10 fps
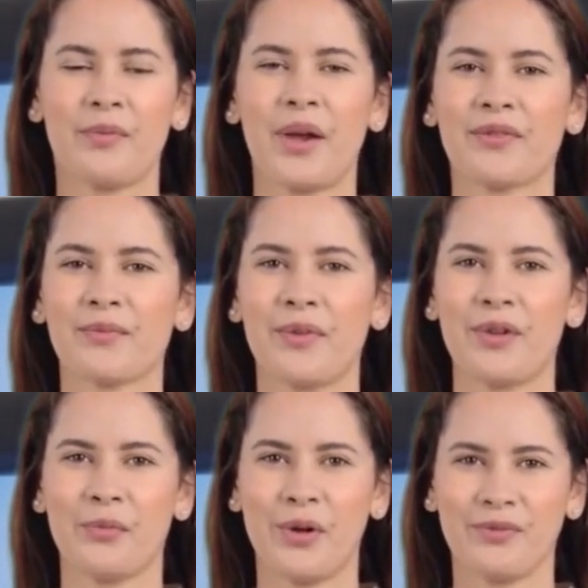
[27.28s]

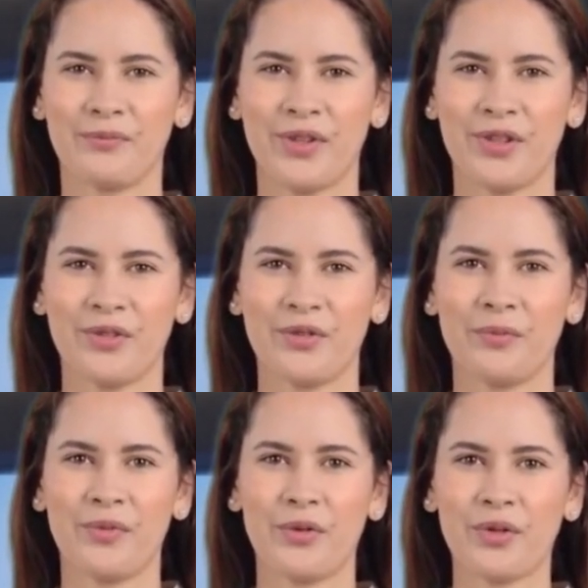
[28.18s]
approximately 1 billion
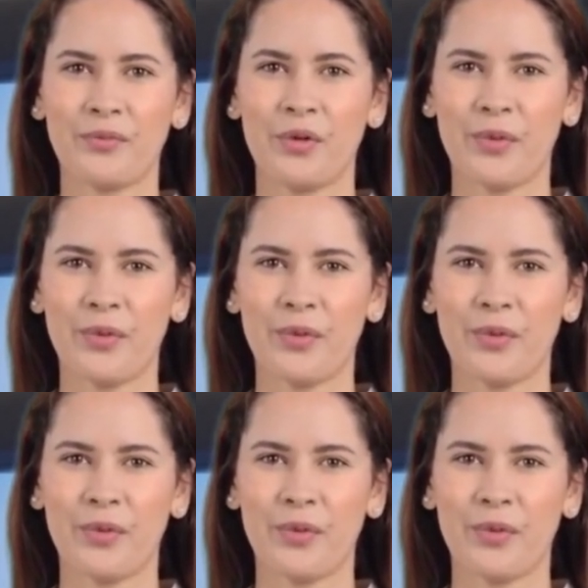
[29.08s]
humanoid